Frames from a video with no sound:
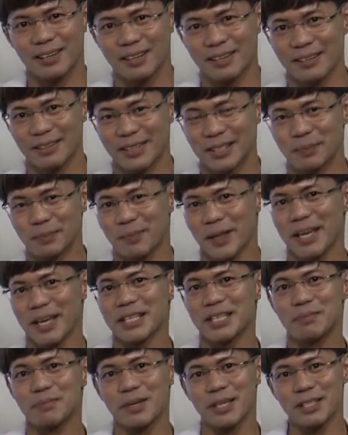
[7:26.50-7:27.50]

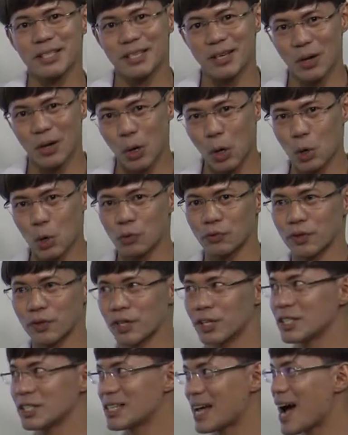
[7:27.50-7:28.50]
displacement
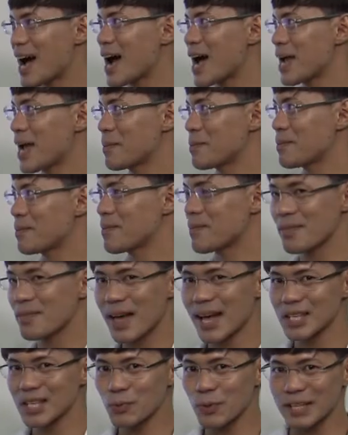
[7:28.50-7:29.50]
over time.
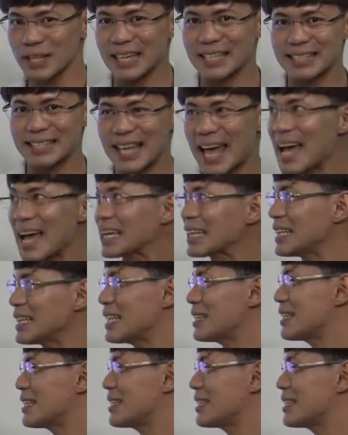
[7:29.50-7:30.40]
That's what exactly the